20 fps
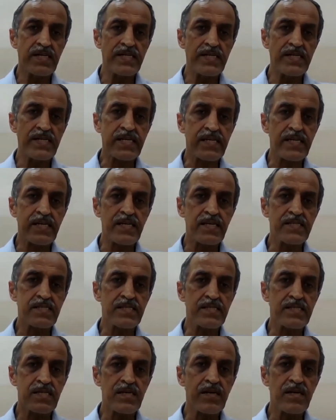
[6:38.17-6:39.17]

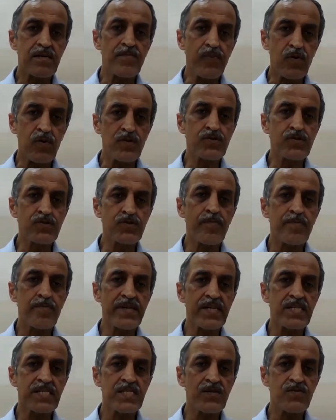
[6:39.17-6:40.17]
decreased
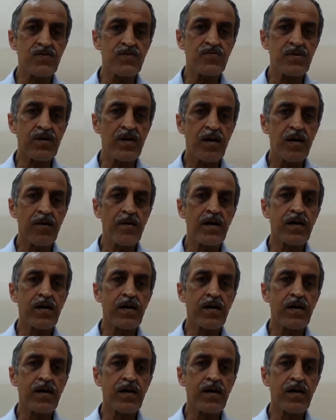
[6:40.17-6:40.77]
postoperative